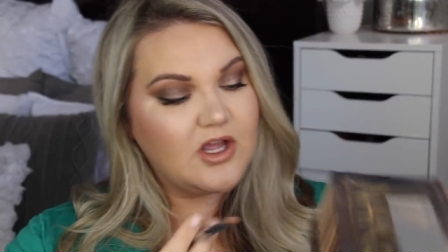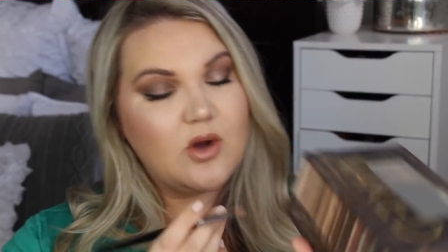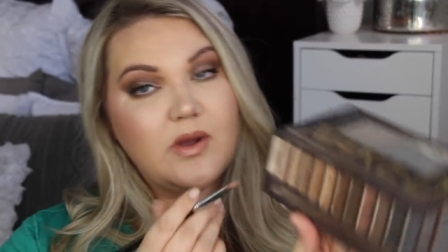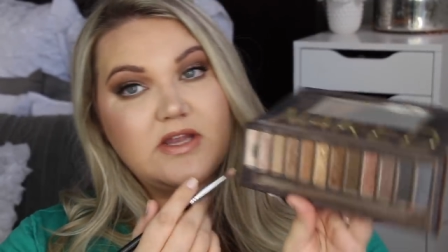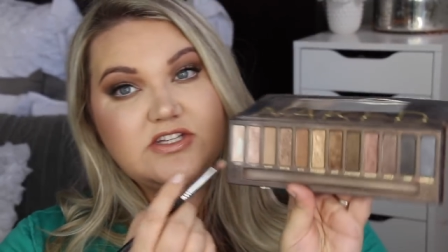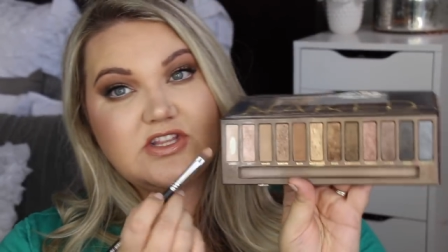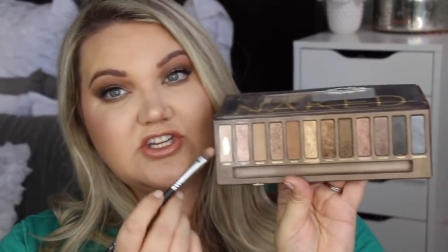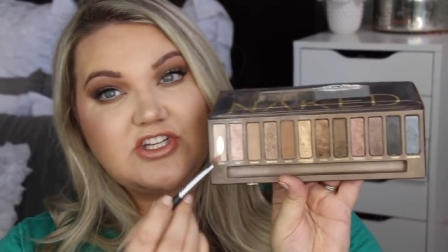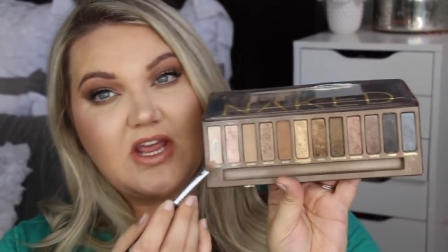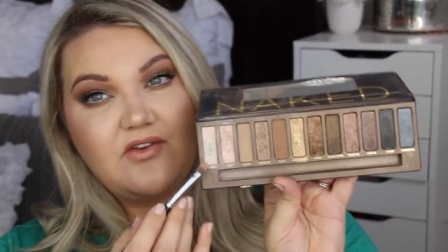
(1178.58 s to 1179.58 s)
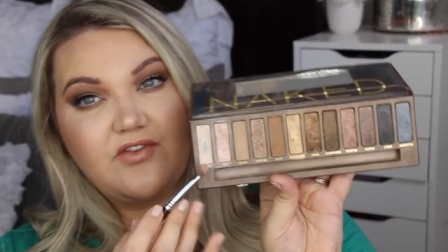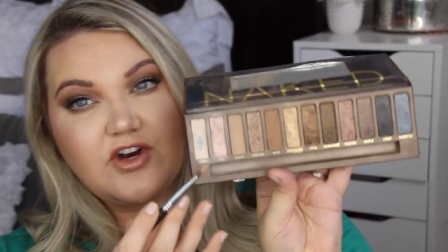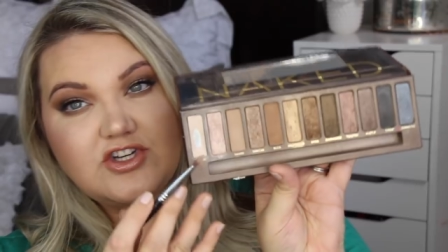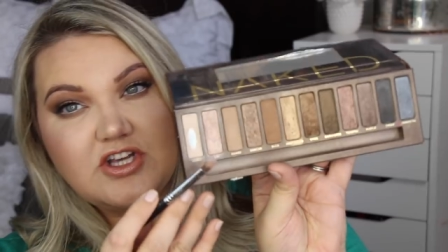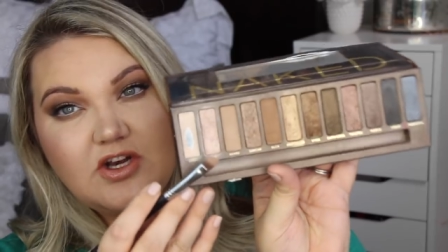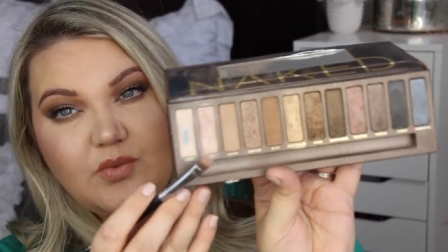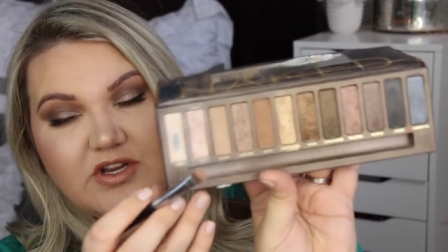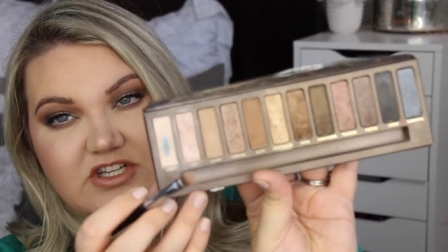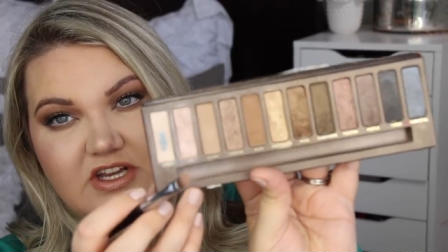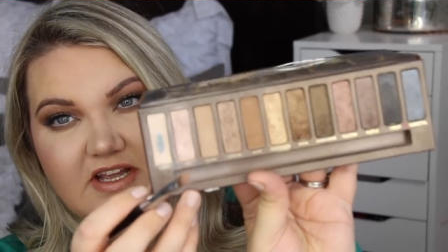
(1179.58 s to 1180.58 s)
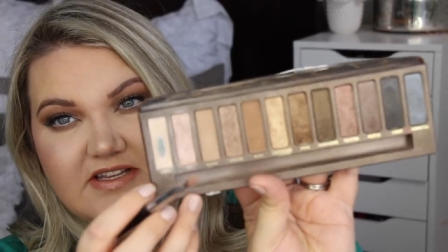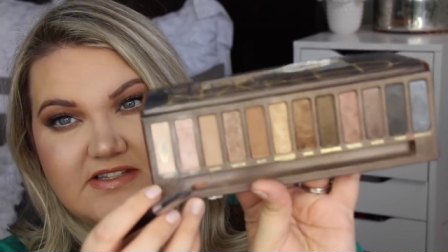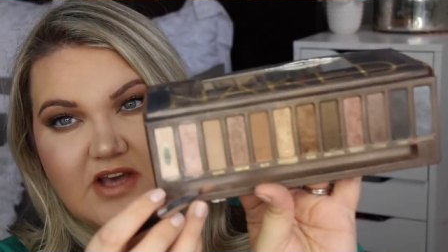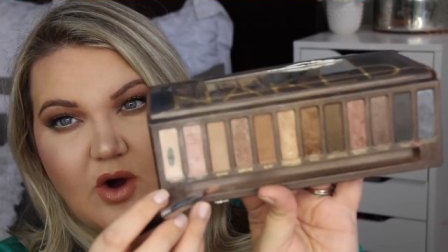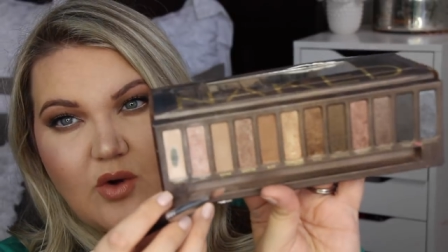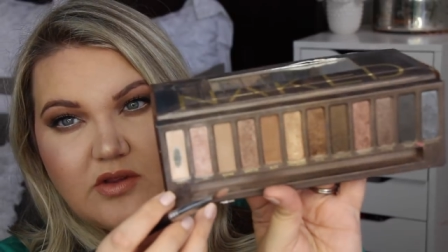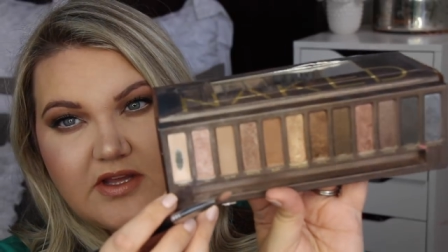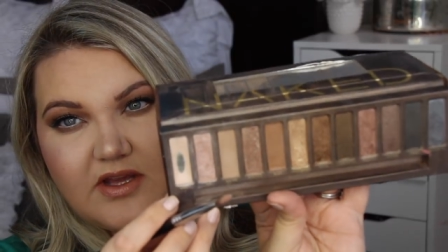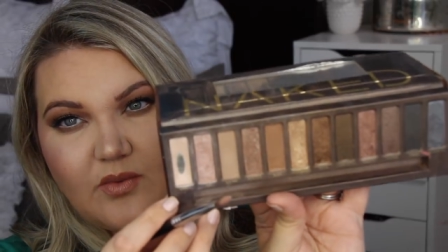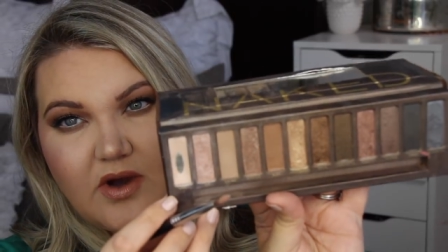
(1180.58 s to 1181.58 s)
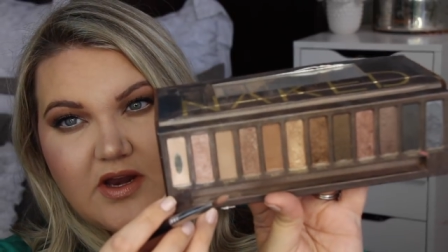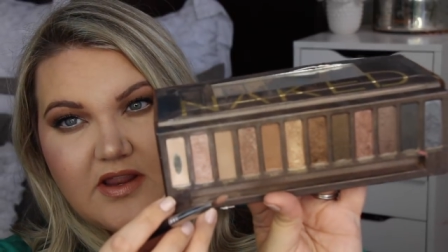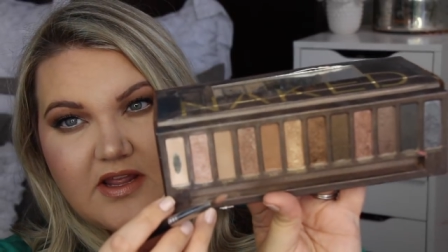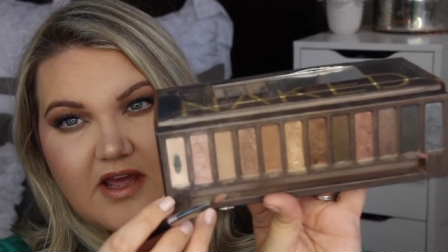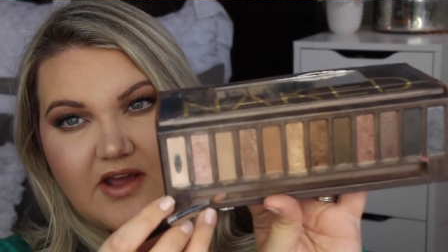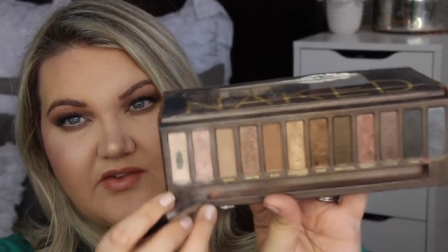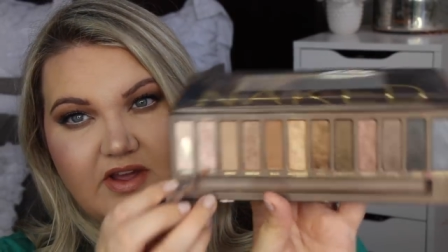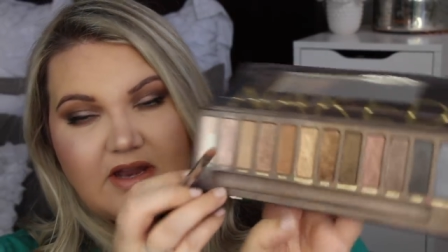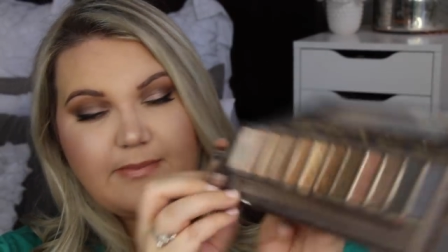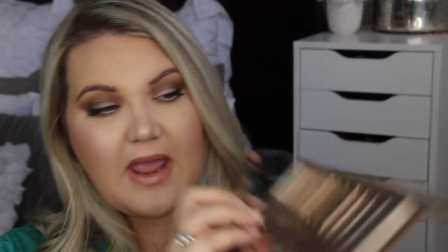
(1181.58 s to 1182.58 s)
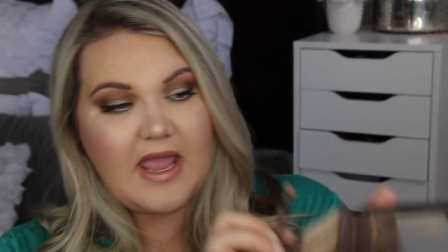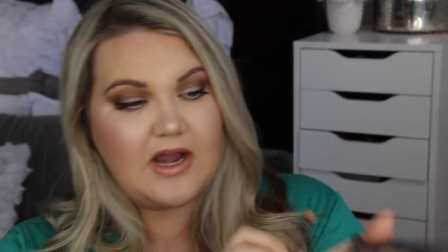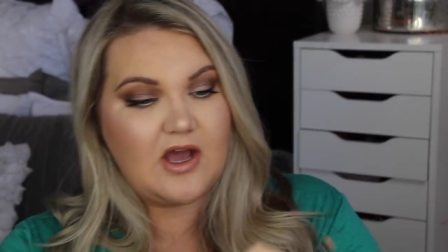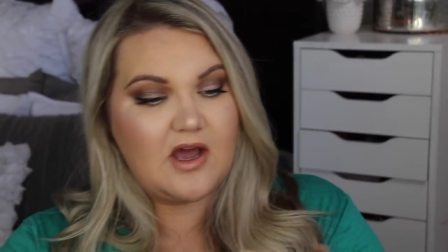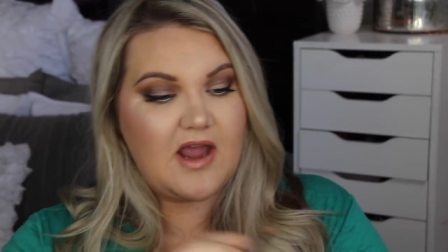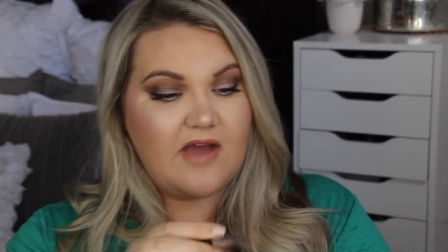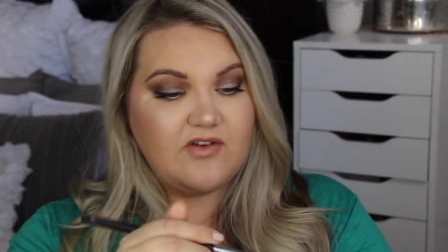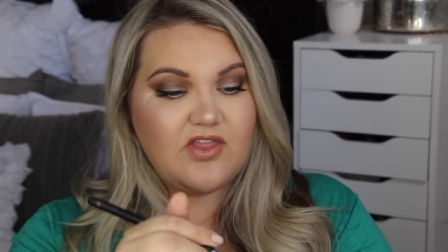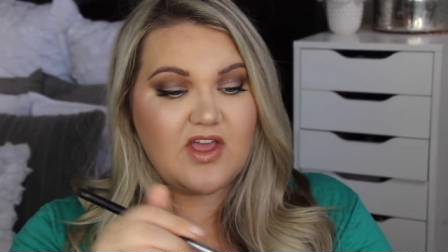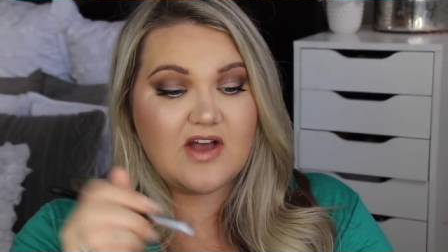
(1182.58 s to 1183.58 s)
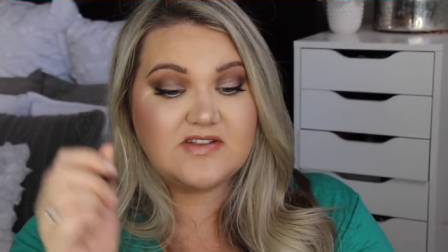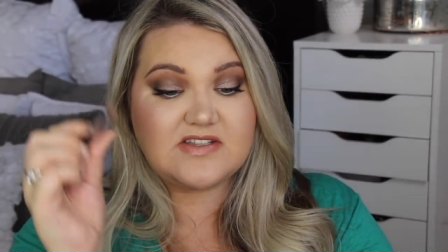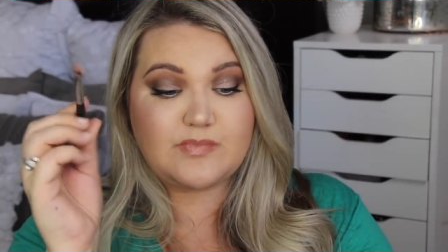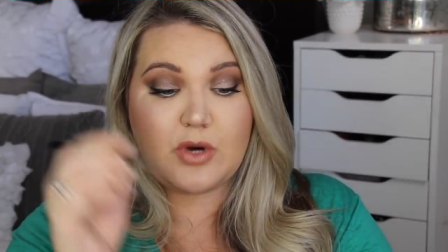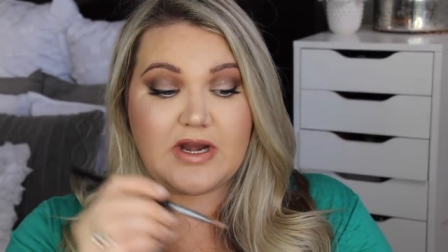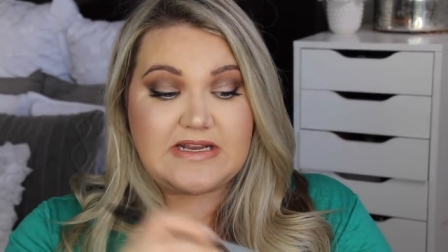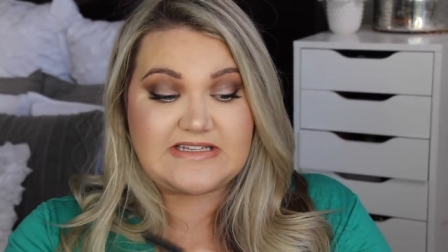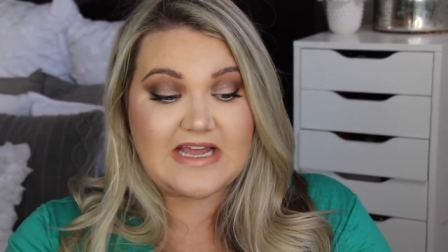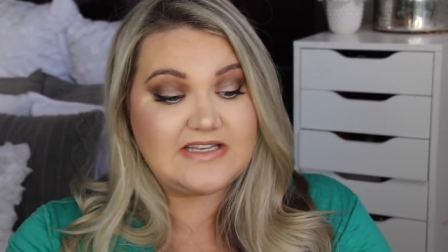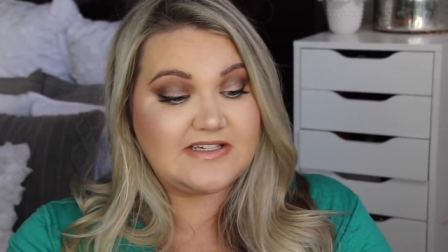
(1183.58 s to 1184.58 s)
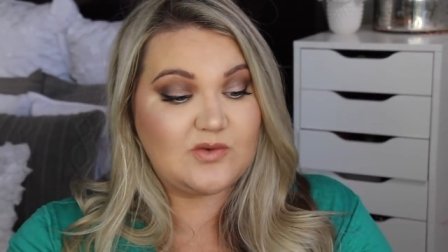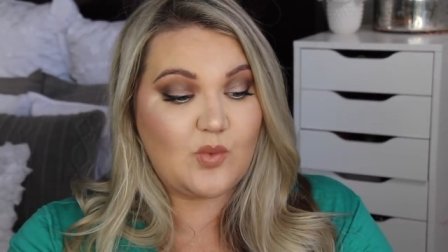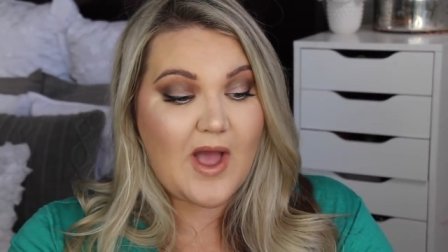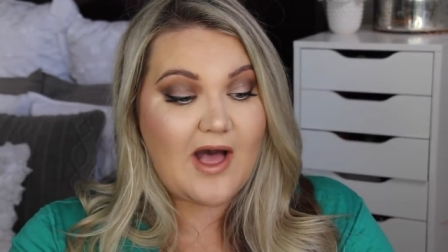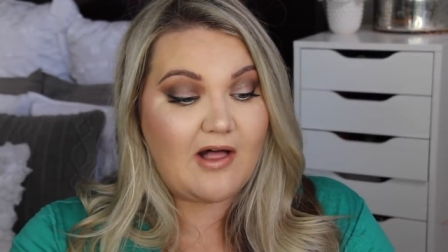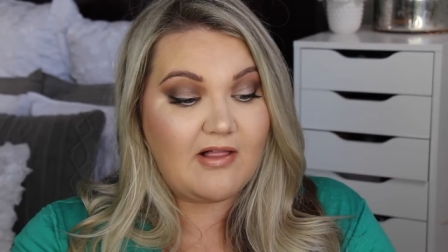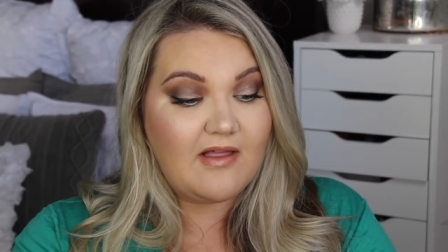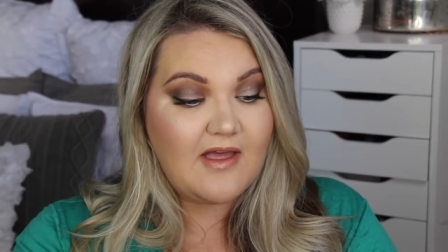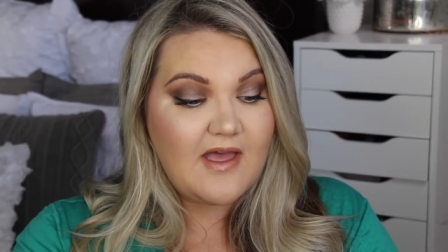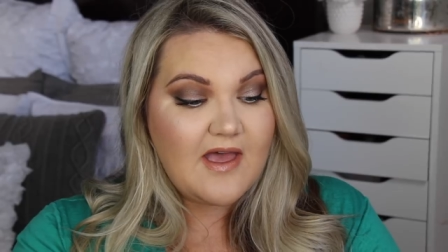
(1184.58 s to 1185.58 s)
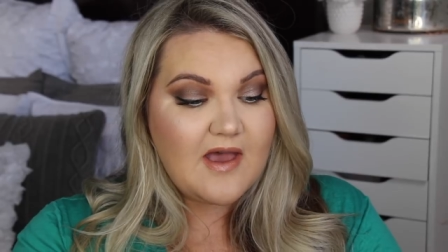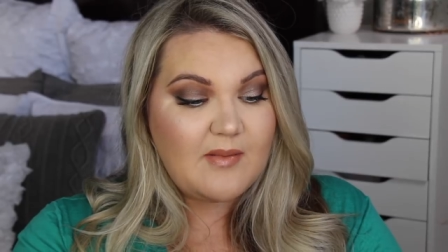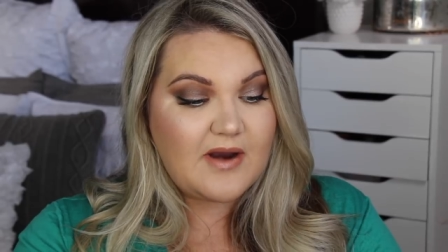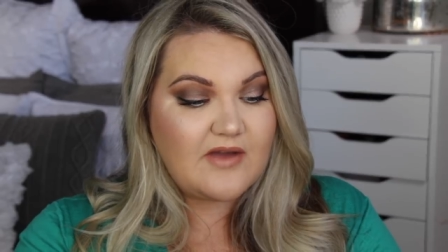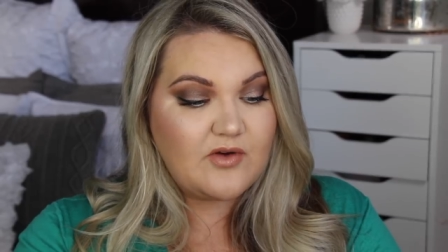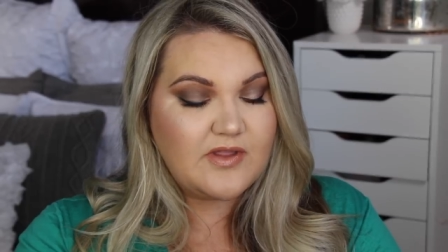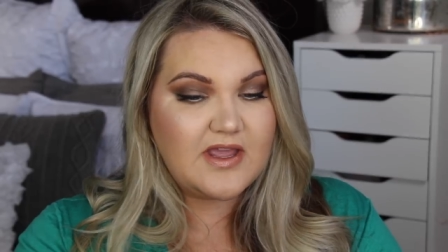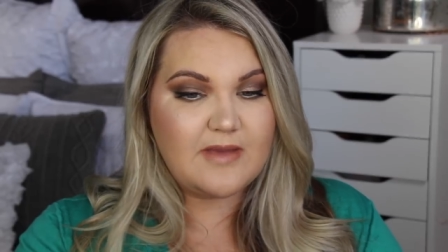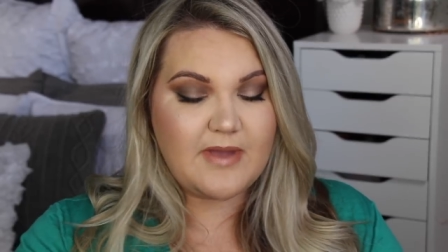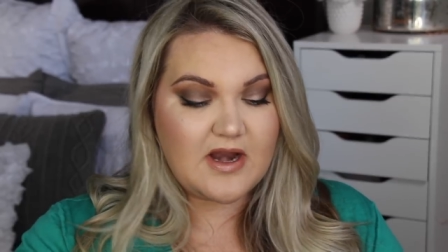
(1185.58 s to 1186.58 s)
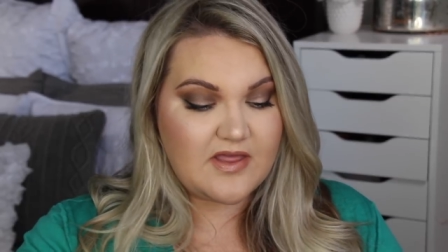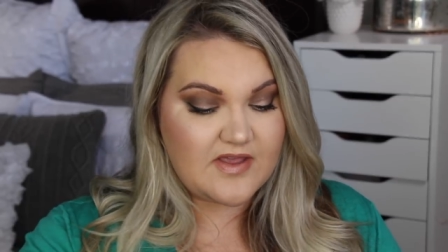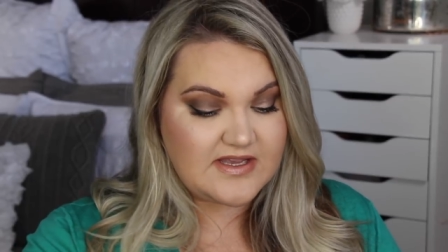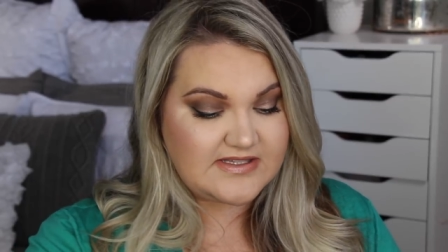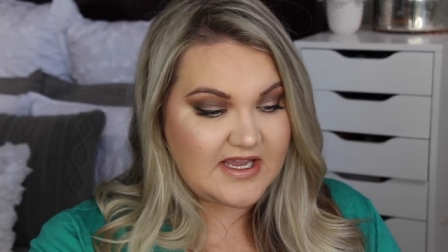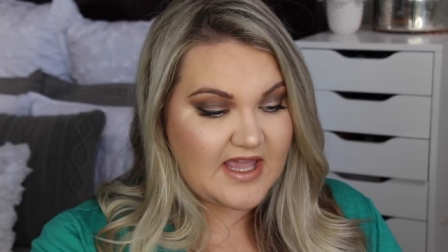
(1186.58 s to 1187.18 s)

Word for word: going to go into the shade Virgin, which is the only one that I have hit pan on. Everything else is pretty dented well, but I've only hit pan on this.